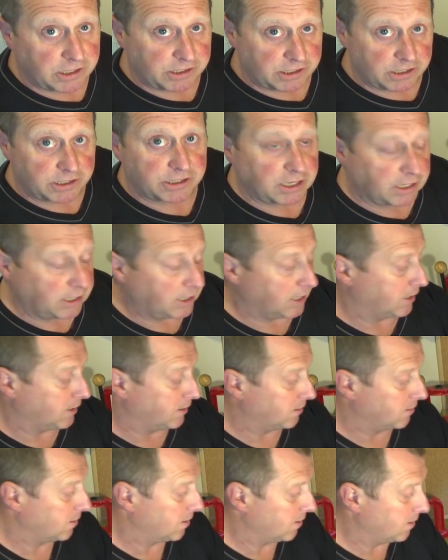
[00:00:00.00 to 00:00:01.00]
It's a sinking
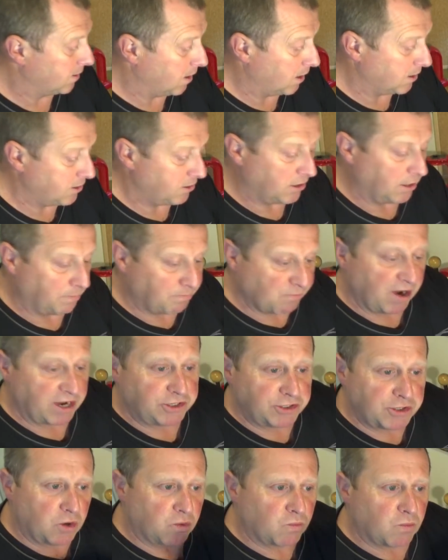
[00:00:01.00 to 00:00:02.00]
line. You braid.
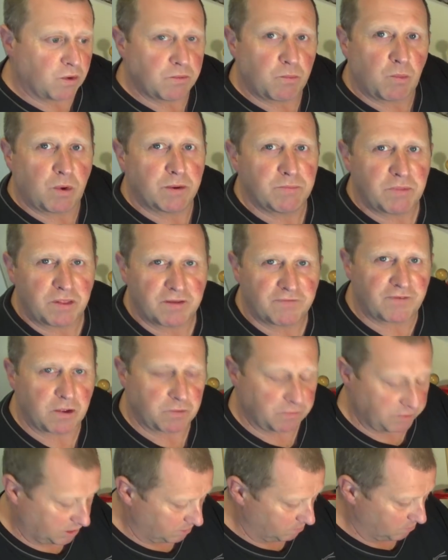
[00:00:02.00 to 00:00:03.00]
You don't want one that
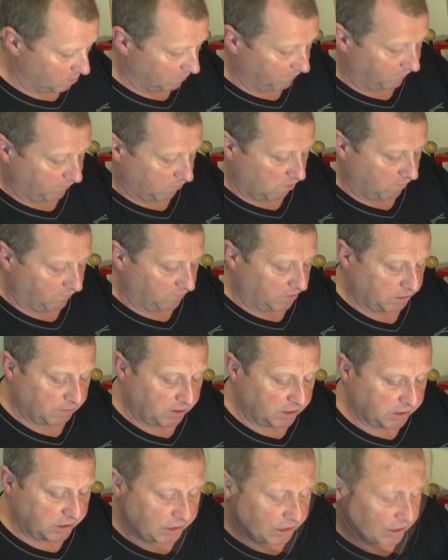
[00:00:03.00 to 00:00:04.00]
floats, for obvious
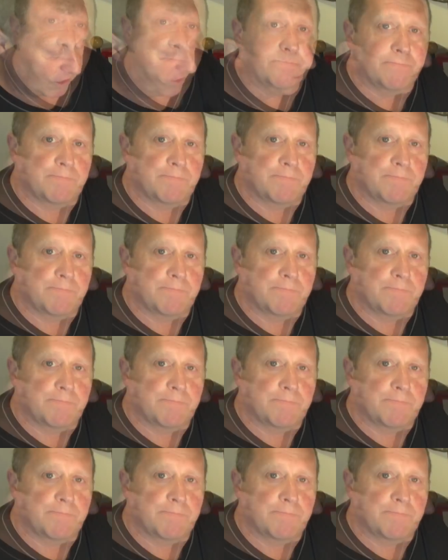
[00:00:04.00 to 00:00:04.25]
reasons.